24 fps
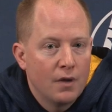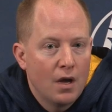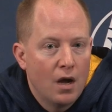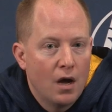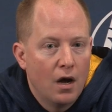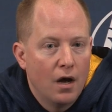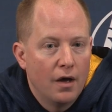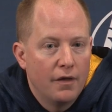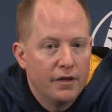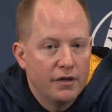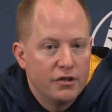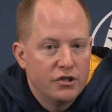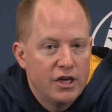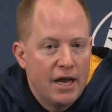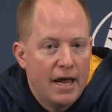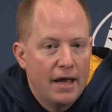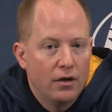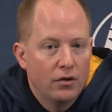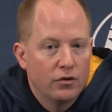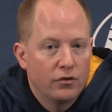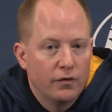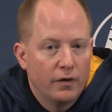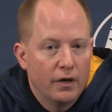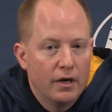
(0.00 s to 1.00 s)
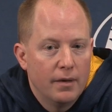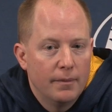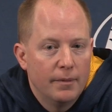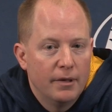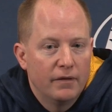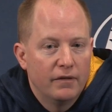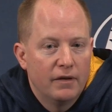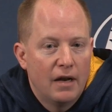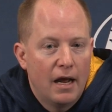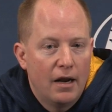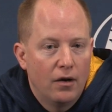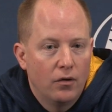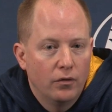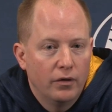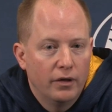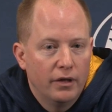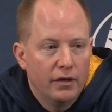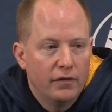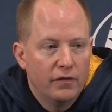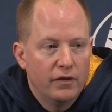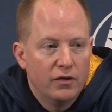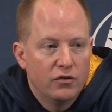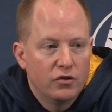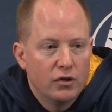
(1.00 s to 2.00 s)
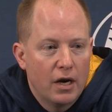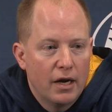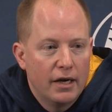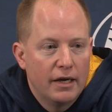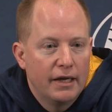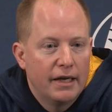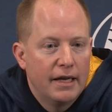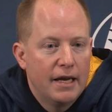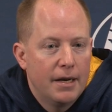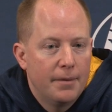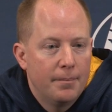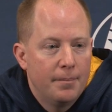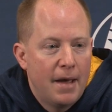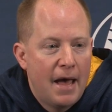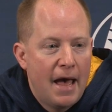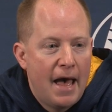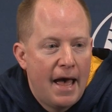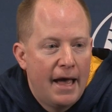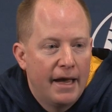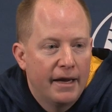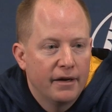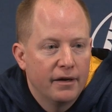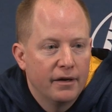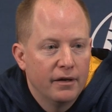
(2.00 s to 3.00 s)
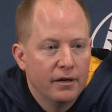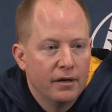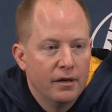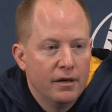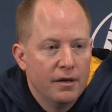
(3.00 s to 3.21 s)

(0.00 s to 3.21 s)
uh, the challenge for him is not only is he trying to get back